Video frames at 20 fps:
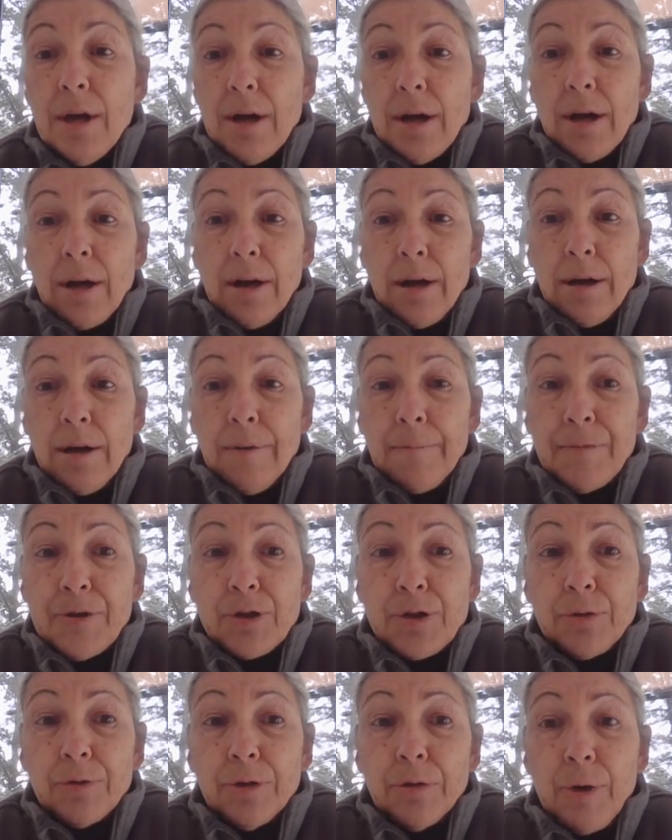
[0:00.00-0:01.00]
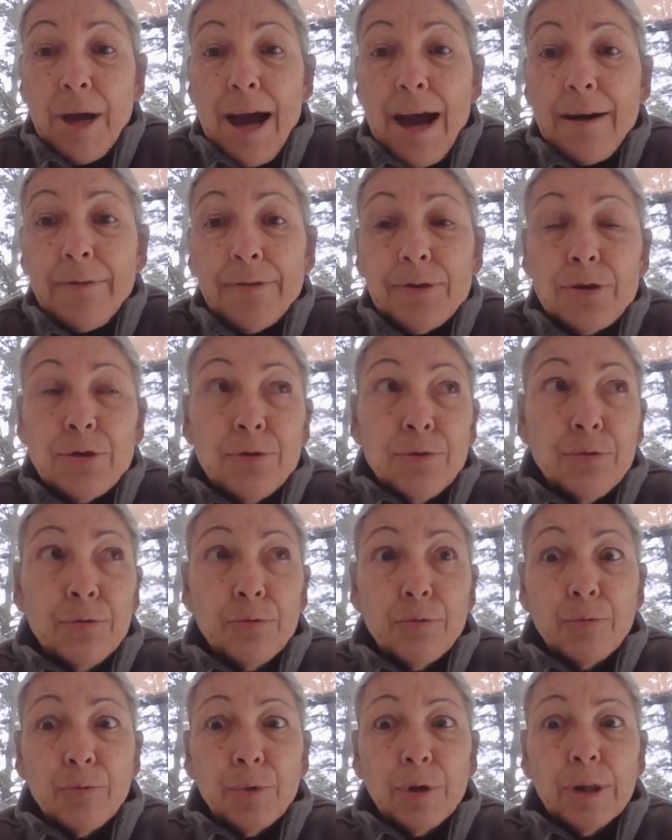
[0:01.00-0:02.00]
Um, certainly we have to
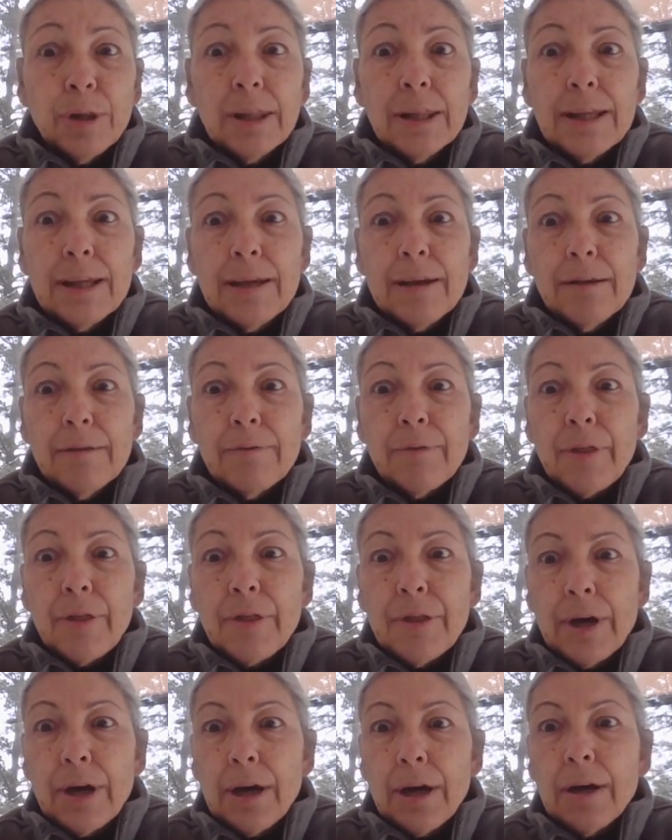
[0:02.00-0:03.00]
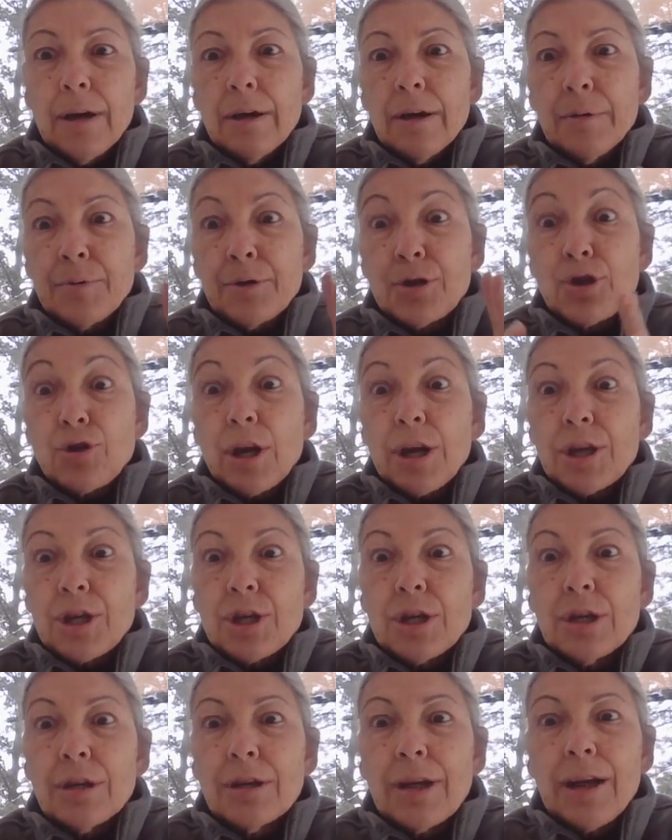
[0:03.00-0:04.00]
relieve the
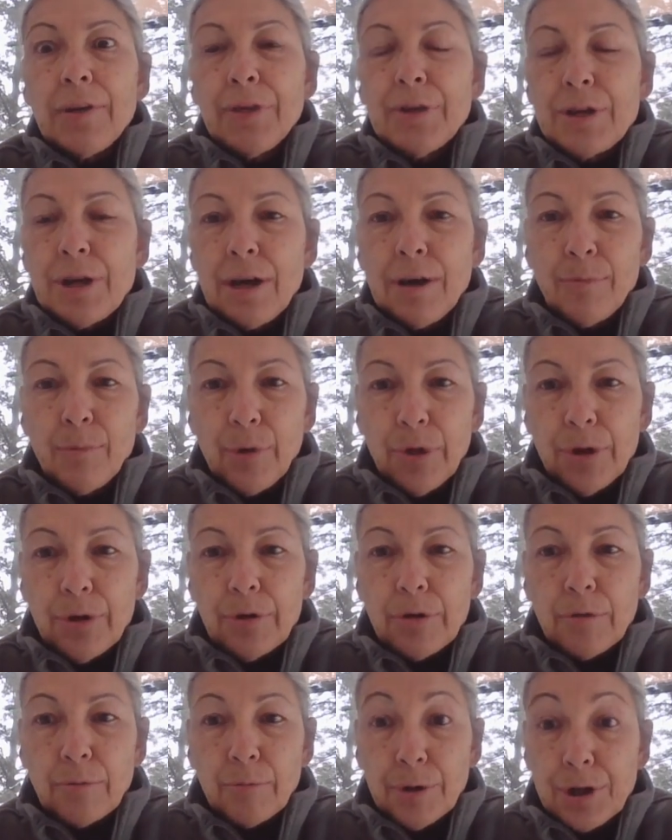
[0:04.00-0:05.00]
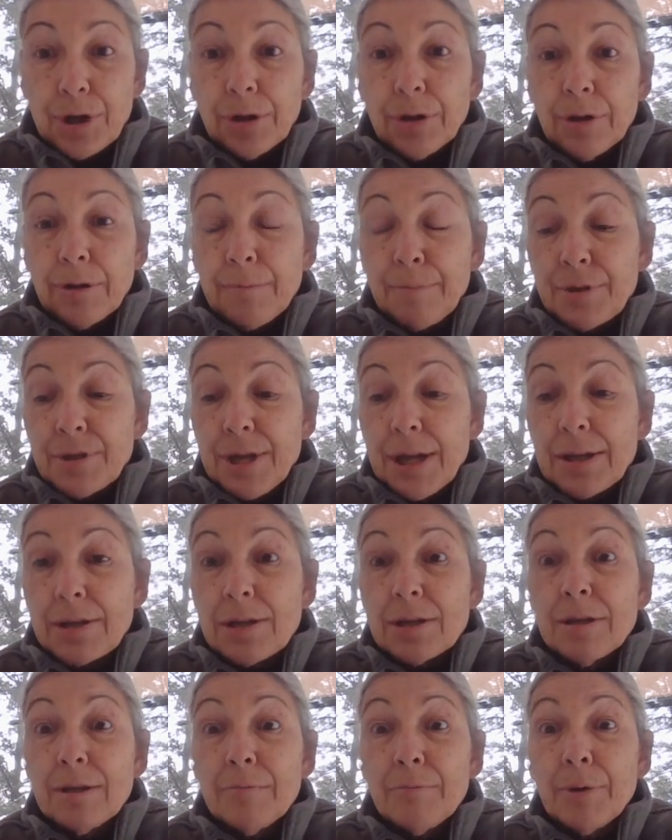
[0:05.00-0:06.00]
obstruction at the time when they're originally
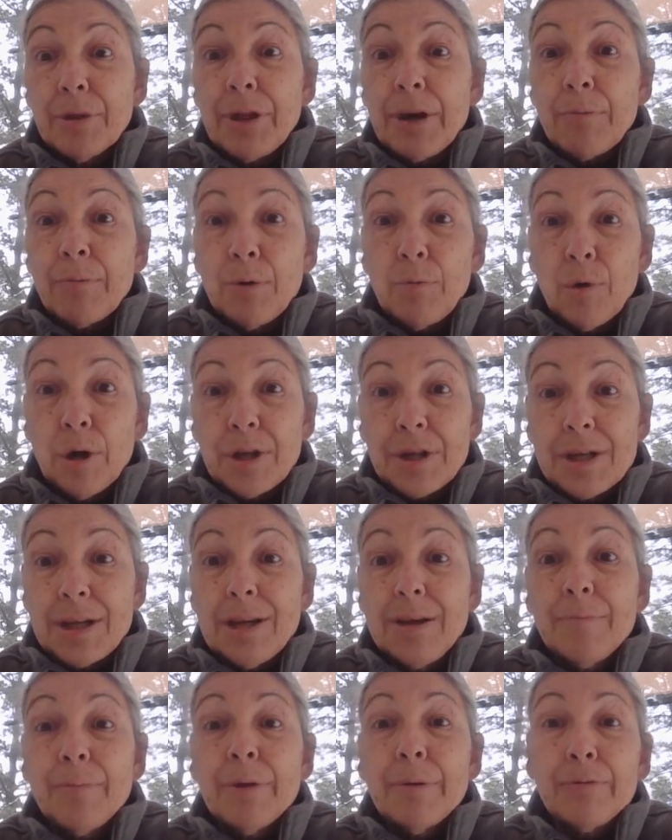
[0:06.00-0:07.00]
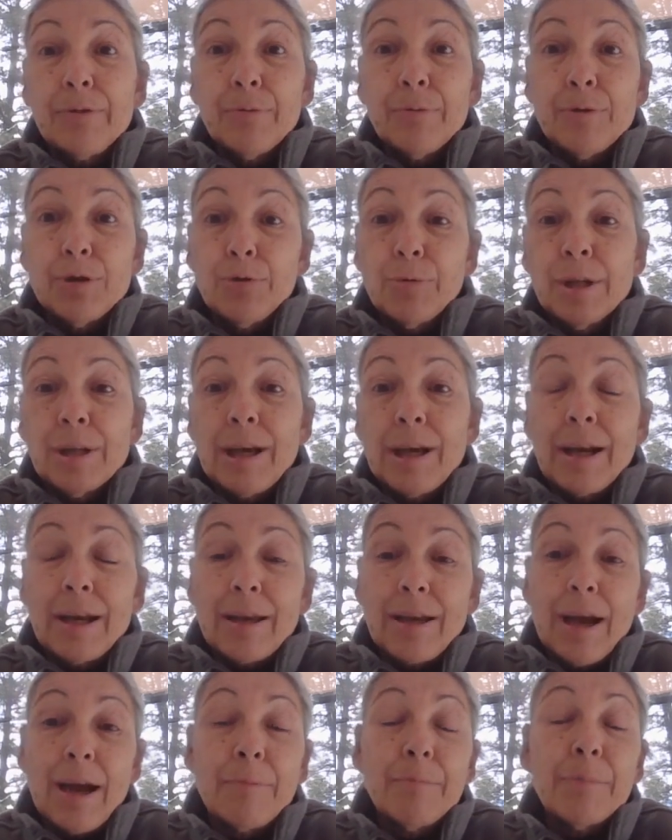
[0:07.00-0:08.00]
presented, but then we want to keep them from doing that
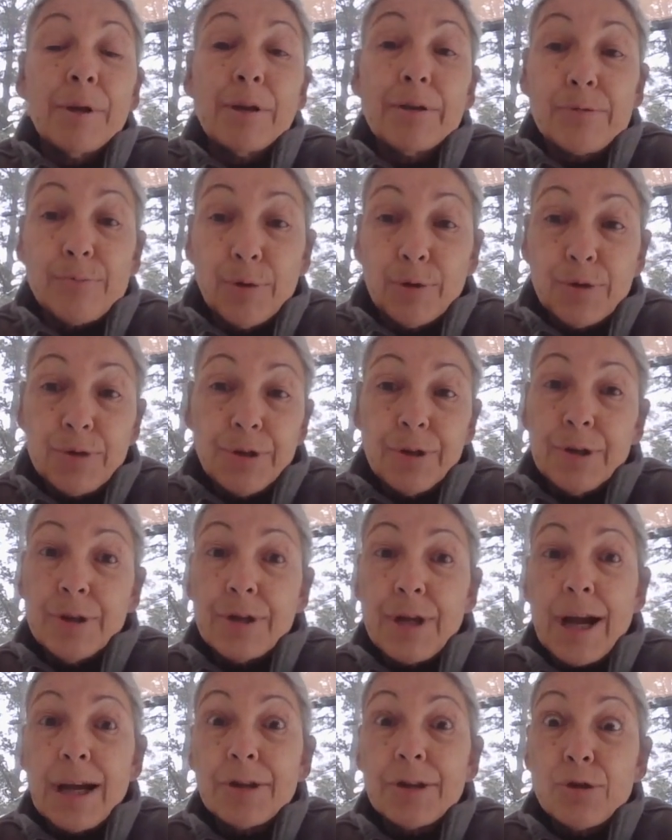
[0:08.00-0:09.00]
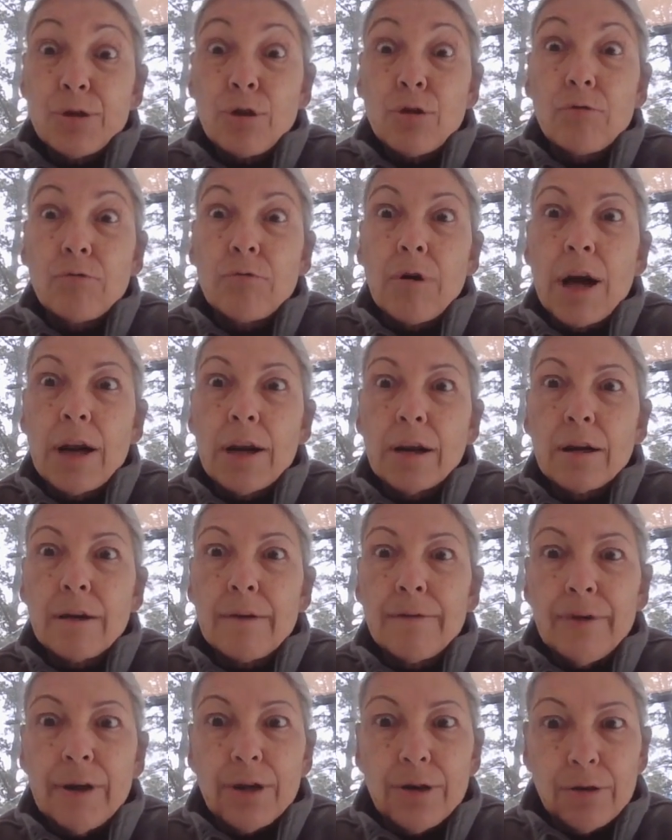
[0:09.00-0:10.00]
again because most of these cats are chronic
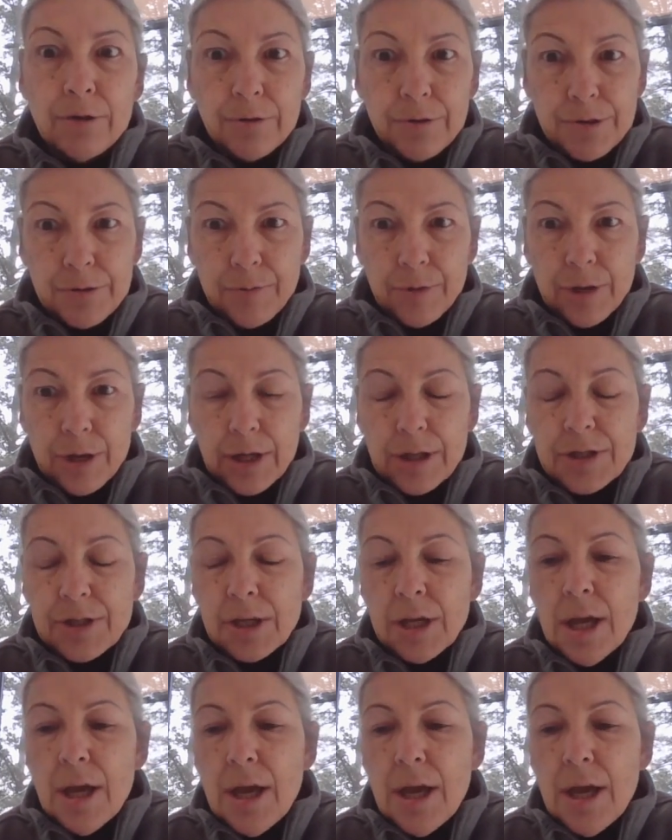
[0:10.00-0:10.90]
offenders with this.